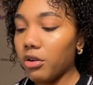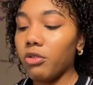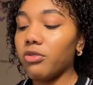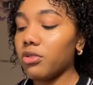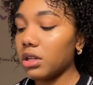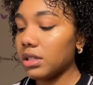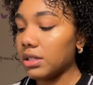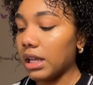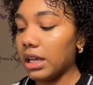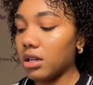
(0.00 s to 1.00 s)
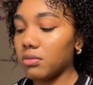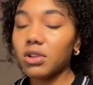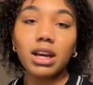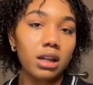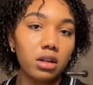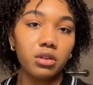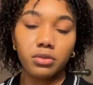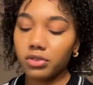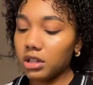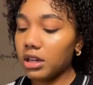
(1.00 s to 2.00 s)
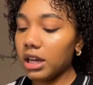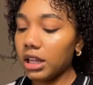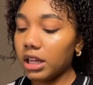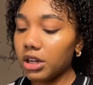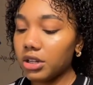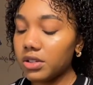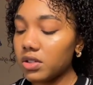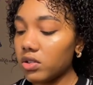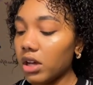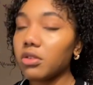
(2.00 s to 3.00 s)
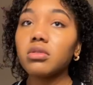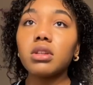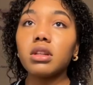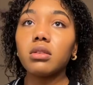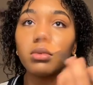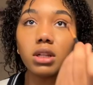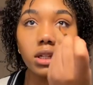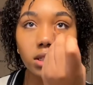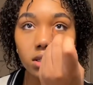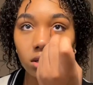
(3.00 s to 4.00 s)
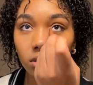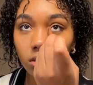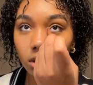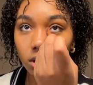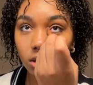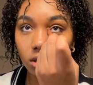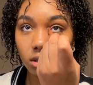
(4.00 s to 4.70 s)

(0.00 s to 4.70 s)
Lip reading: Ofra is like kind of known for their highlighters, so I'll do a little bit of this in the corner.